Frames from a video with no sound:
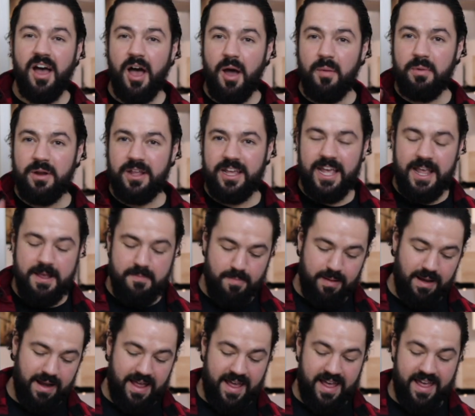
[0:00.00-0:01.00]
I'm going to keep
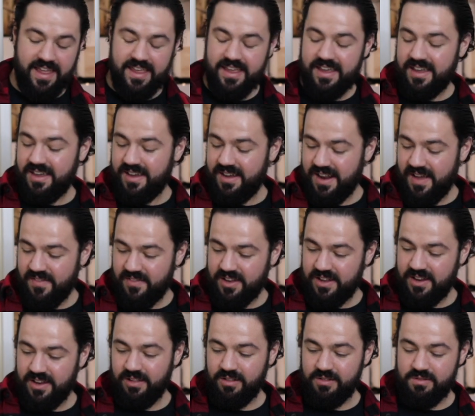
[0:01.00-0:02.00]
playing and
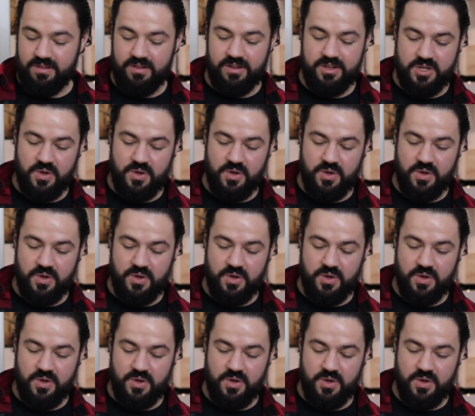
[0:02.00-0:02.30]
having a